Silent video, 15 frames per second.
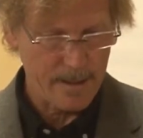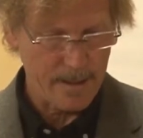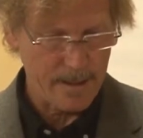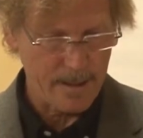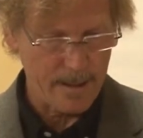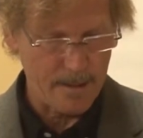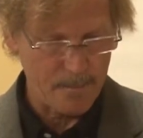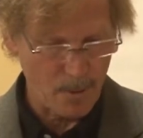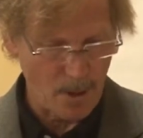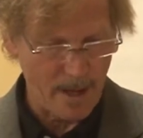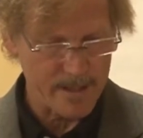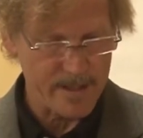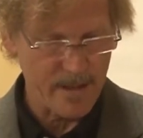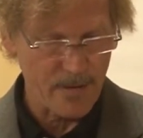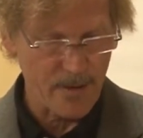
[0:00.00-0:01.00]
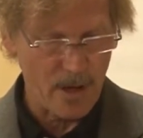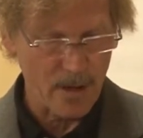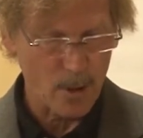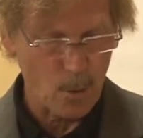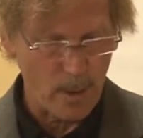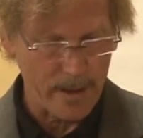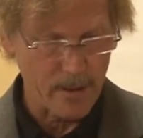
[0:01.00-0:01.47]
uh, Protestant
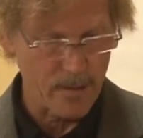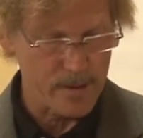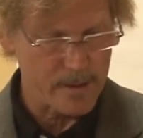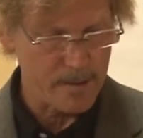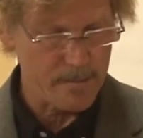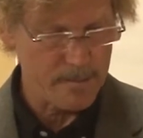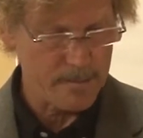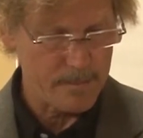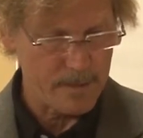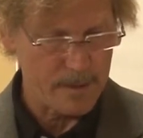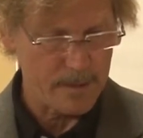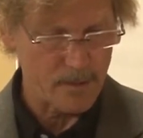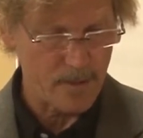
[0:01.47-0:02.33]
thought, Quakerism, uh,